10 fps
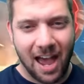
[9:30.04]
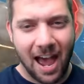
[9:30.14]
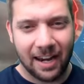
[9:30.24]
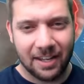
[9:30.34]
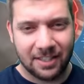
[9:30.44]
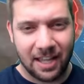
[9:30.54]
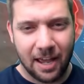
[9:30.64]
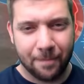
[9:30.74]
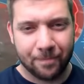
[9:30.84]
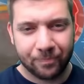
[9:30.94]
that is
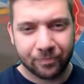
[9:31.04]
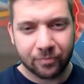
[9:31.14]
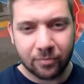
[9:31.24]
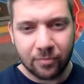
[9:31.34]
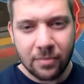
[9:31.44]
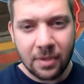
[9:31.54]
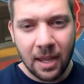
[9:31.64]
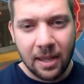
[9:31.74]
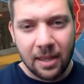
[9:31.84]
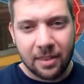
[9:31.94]
that
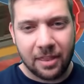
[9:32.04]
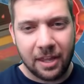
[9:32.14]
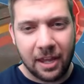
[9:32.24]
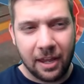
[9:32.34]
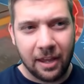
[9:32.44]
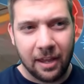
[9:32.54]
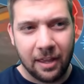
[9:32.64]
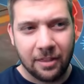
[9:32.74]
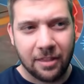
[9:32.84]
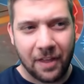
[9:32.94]

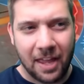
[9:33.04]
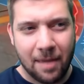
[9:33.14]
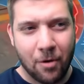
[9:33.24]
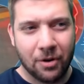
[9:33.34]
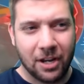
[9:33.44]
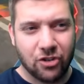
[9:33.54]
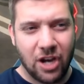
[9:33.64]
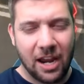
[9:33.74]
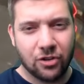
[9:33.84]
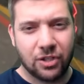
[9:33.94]
the game mode get
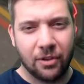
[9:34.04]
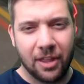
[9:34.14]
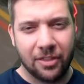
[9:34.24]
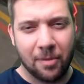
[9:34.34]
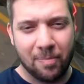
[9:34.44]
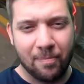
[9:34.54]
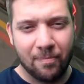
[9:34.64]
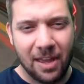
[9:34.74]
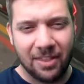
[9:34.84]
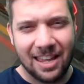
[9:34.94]
changed so that
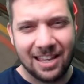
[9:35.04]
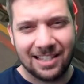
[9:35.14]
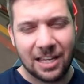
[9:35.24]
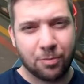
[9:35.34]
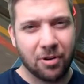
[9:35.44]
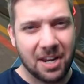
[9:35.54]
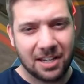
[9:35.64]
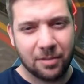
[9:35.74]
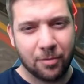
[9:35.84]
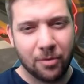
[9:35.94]
it's less
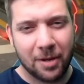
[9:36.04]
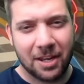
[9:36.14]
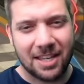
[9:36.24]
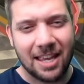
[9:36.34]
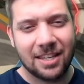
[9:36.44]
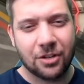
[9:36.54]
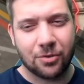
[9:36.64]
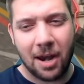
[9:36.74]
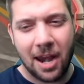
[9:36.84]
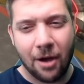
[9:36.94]
predictable, because as it is
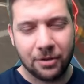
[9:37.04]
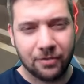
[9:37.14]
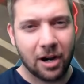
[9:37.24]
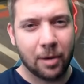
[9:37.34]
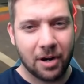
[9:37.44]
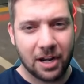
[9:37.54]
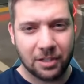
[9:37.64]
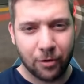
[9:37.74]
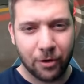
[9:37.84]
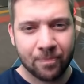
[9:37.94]
right now, it's very
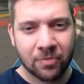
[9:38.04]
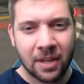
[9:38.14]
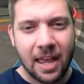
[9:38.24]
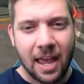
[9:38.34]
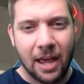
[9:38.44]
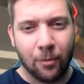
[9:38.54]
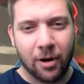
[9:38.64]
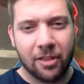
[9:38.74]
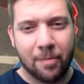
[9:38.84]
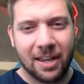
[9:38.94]
predictable. And
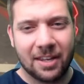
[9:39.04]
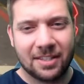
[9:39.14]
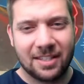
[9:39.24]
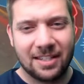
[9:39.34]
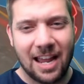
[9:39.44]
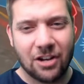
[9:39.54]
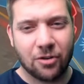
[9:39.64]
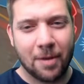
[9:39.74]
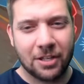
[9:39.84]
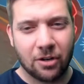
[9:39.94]
one of the biggest
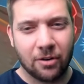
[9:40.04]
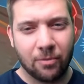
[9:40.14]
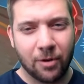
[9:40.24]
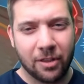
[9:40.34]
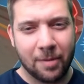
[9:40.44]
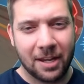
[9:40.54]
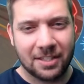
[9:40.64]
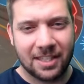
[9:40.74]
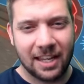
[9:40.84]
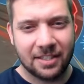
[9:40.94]
detriments, or one of the
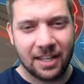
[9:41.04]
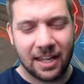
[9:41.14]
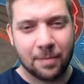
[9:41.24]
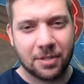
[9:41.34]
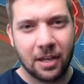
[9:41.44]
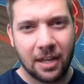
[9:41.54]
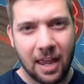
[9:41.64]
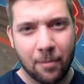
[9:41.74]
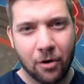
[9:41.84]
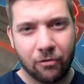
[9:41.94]
biggest things that keeps the
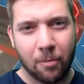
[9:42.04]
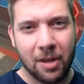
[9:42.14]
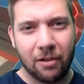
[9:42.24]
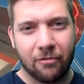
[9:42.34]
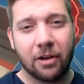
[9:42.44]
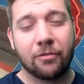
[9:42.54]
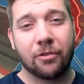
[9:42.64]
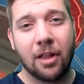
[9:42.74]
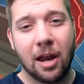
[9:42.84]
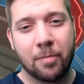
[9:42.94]
game mode from being fun
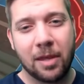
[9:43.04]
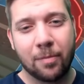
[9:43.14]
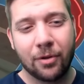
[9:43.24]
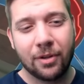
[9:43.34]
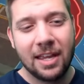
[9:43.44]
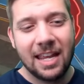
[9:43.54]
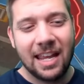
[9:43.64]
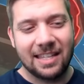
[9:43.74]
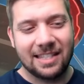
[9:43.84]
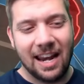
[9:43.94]
for a lot of people,
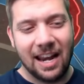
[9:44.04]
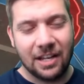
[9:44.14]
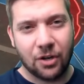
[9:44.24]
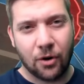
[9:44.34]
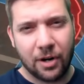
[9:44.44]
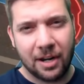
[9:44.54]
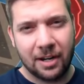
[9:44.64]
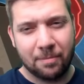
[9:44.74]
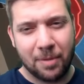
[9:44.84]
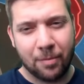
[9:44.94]
is that it's
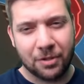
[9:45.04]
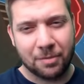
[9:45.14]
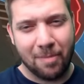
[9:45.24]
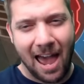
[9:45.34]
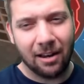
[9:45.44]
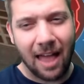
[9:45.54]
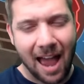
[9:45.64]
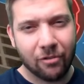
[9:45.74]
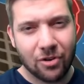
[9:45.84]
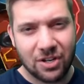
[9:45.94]
hurting people's battle
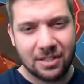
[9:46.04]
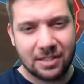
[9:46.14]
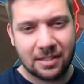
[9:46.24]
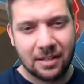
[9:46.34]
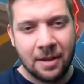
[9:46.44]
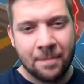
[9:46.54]
averages.